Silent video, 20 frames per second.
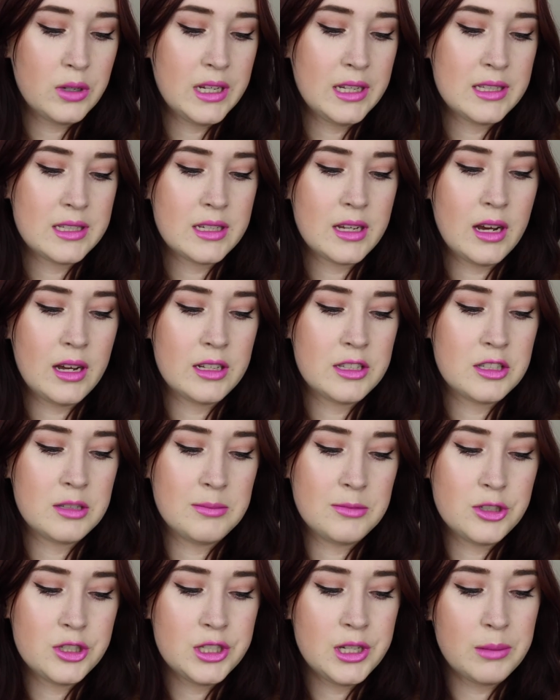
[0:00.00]
It's got some
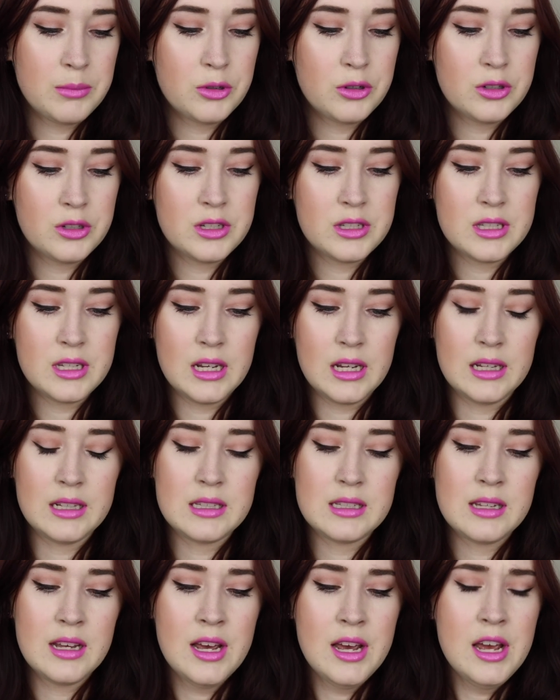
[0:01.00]
shimmers.
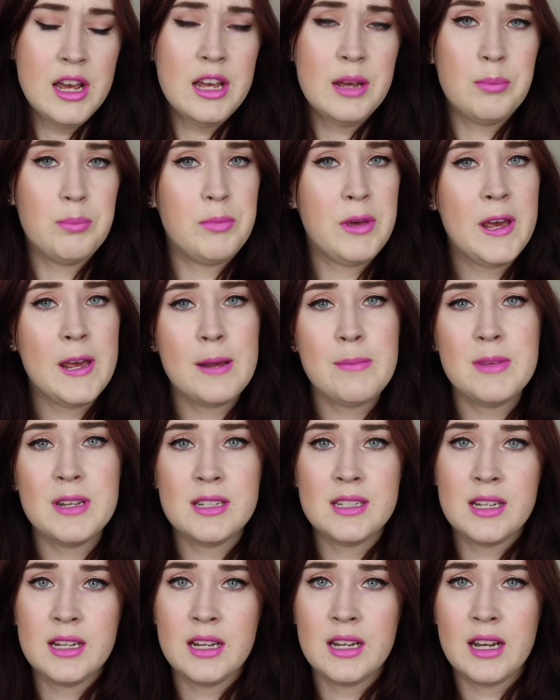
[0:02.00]
It's
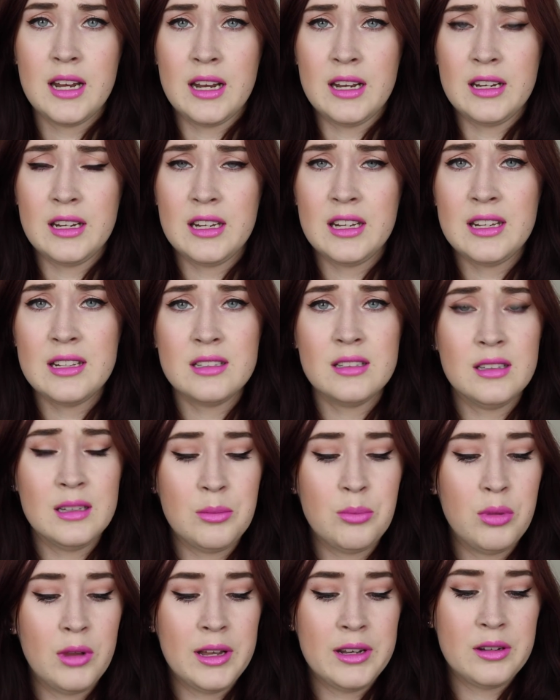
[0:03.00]
pigmented and easily
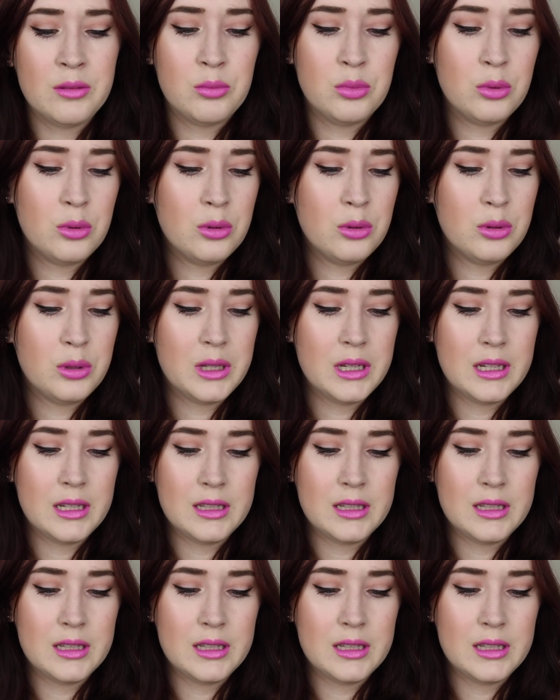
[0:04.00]
blendable.